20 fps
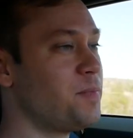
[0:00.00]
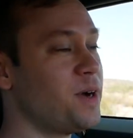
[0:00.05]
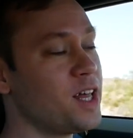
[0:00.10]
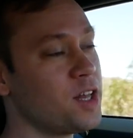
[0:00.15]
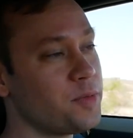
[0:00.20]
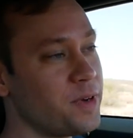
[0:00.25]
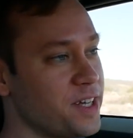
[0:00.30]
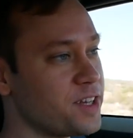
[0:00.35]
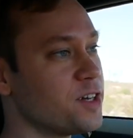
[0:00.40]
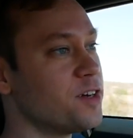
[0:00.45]
By the
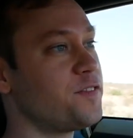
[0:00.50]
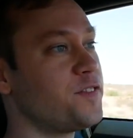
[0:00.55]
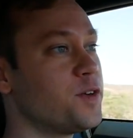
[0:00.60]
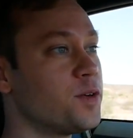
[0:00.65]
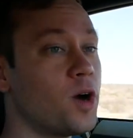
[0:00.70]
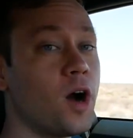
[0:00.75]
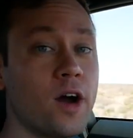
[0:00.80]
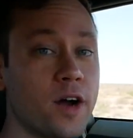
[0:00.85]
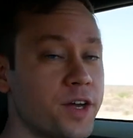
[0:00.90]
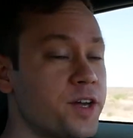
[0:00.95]
way, though, if
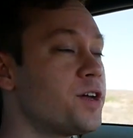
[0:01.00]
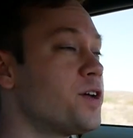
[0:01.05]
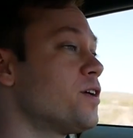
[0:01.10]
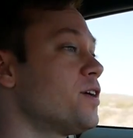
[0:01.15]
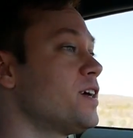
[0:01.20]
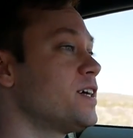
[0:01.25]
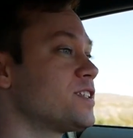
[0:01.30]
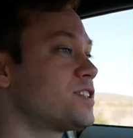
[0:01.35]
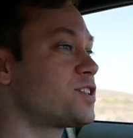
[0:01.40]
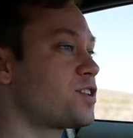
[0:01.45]
you are
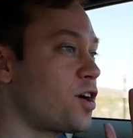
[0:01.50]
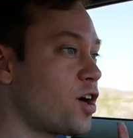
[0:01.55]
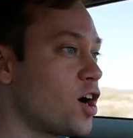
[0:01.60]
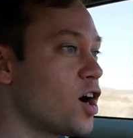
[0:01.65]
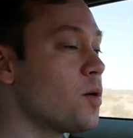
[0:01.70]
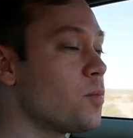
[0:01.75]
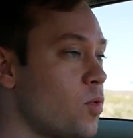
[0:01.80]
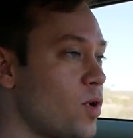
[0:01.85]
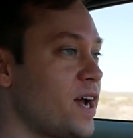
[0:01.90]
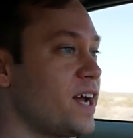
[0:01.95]
curious,
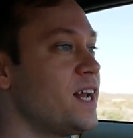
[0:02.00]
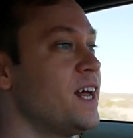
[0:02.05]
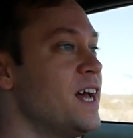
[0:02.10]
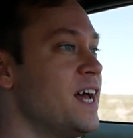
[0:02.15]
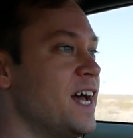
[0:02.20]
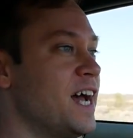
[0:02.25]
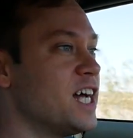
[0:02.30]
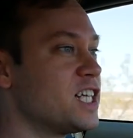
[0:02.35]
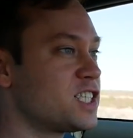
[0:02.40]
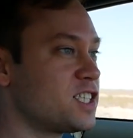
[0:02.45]
curb weight
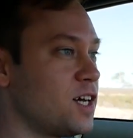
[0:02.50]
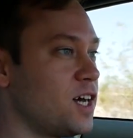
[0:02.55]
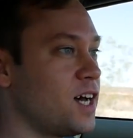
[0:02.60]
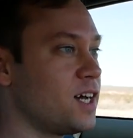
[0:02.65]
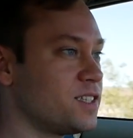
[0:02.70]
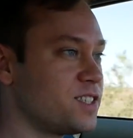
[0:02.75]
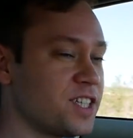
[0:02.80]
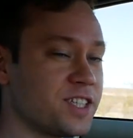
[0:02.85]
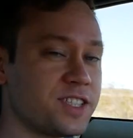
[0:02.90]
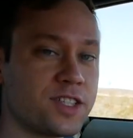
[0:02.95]
is
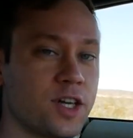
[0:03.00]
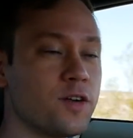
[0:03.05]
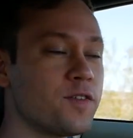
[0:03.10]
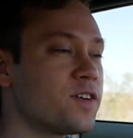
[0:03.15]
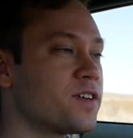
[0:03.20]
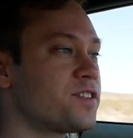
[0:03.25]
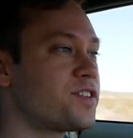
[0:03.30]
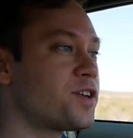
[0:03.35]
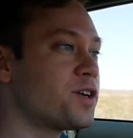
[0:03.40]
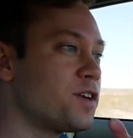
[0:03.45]
uh, just
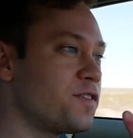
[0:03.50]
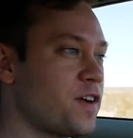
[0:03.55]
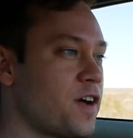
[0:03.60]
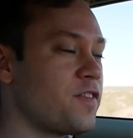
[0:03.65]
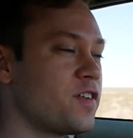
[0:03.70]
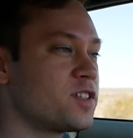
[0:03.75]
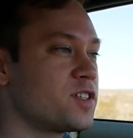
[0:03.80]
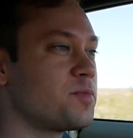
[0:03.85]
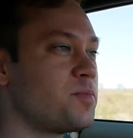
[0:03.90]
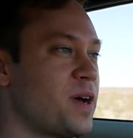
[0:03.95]
over
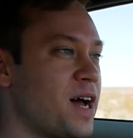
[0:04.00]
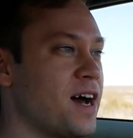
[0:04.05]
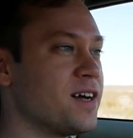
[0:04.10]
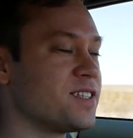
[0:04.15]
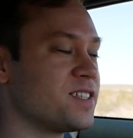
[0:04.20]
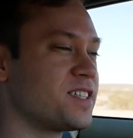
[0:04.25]
3,500 pounds.